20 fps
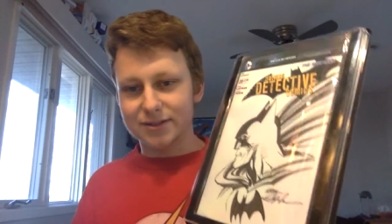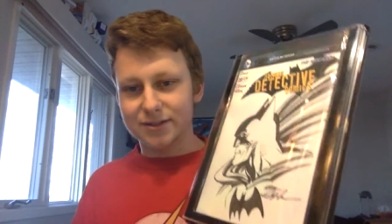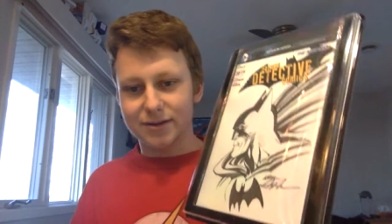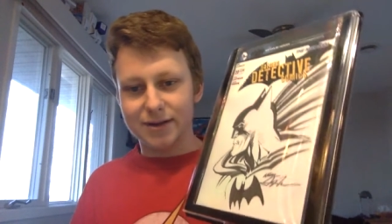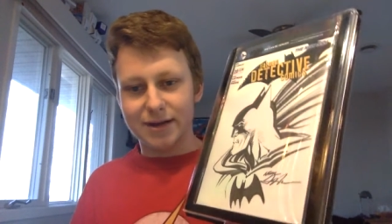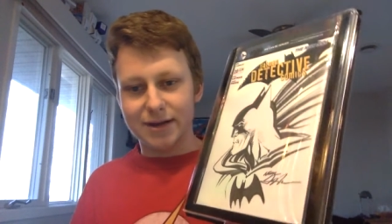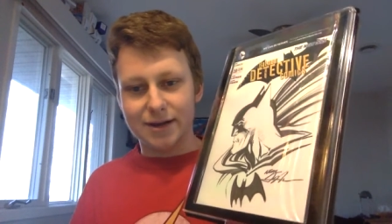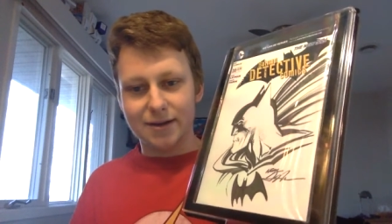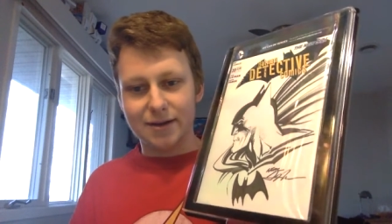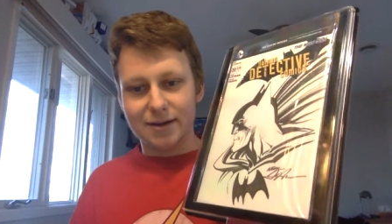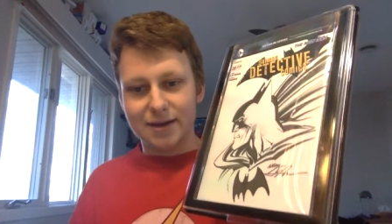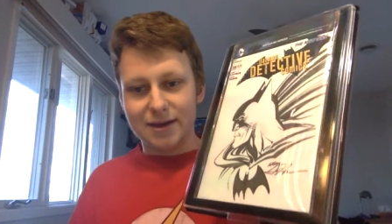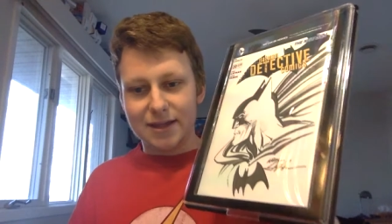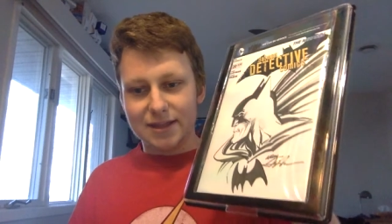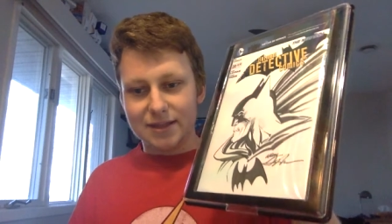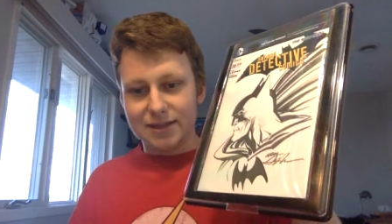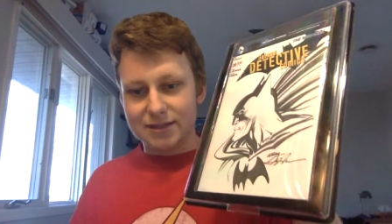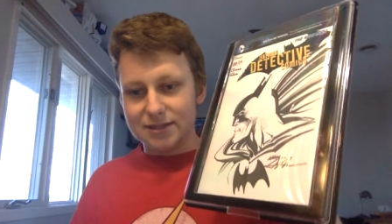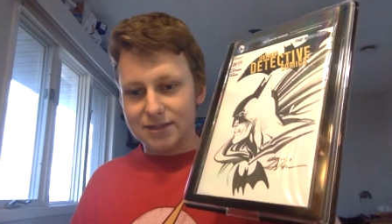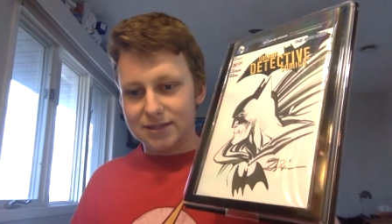So yeah,
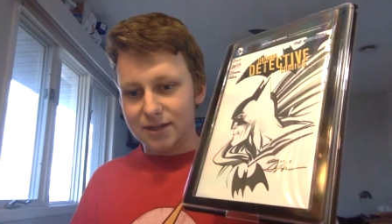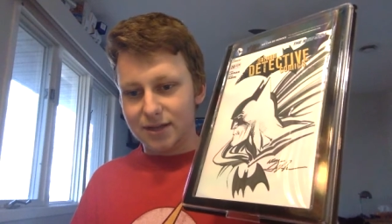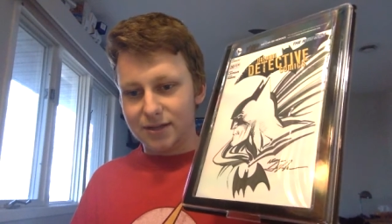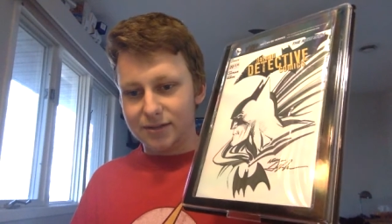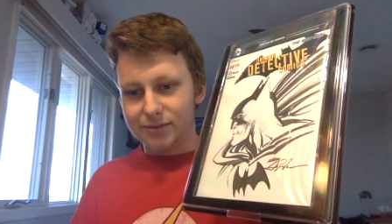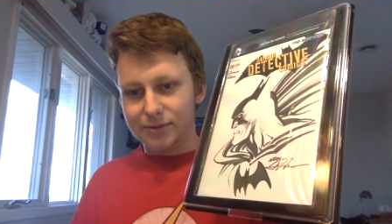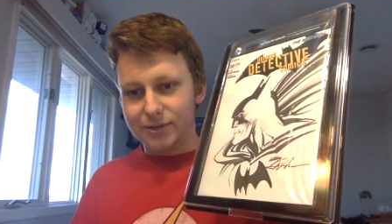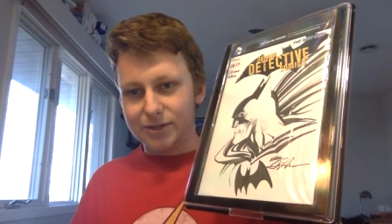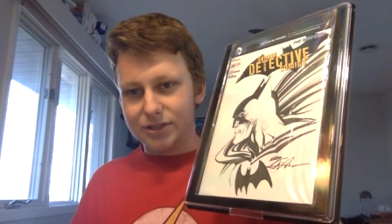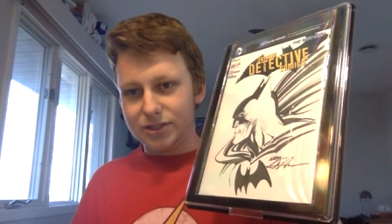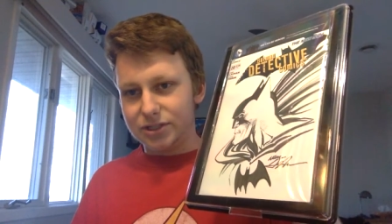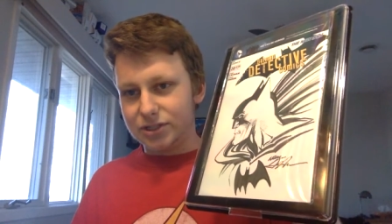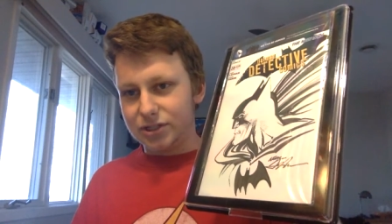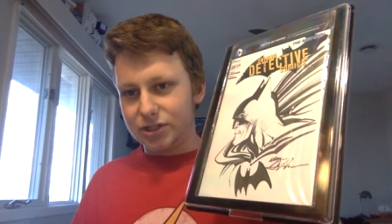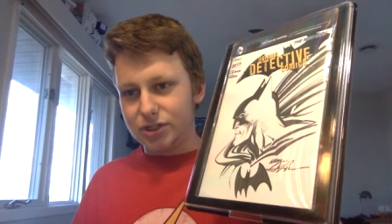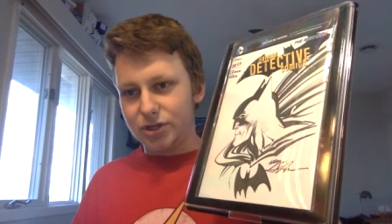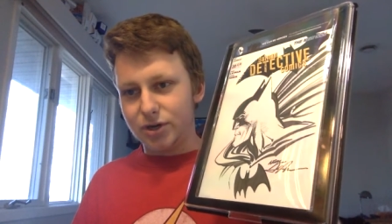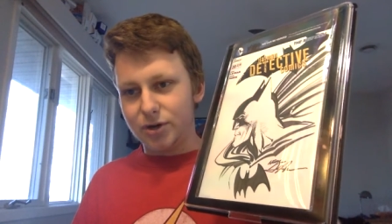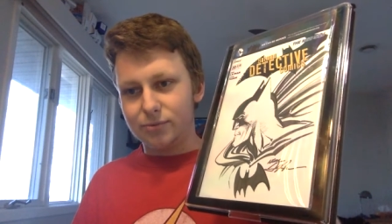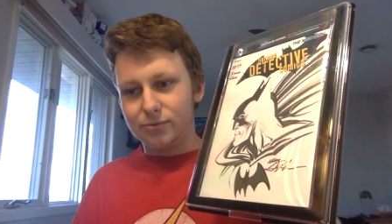this is another one just to
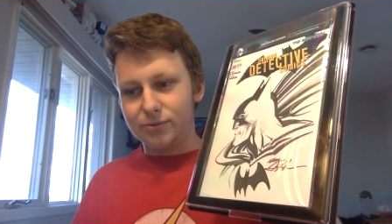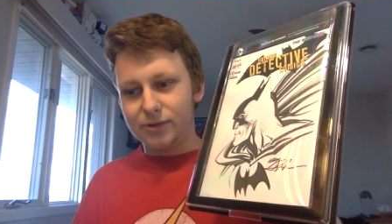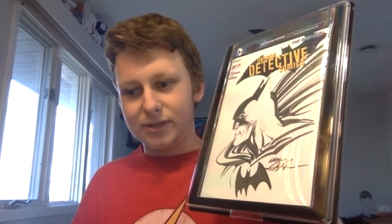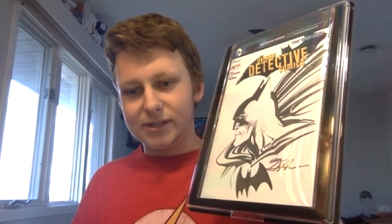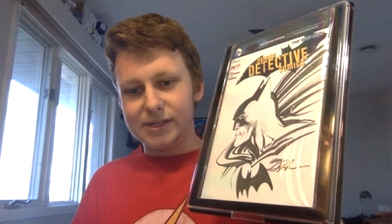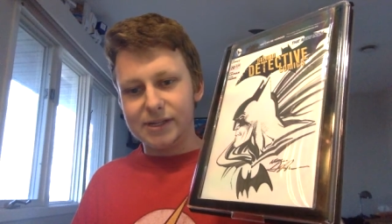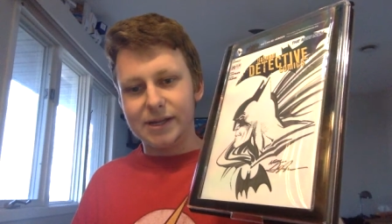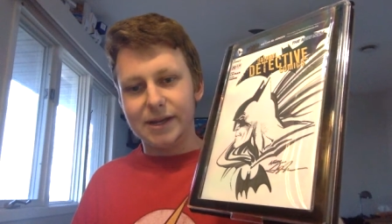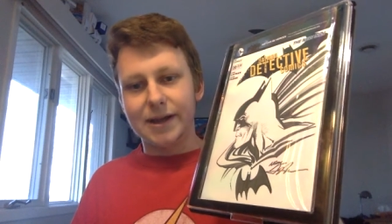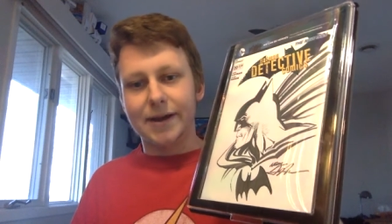show really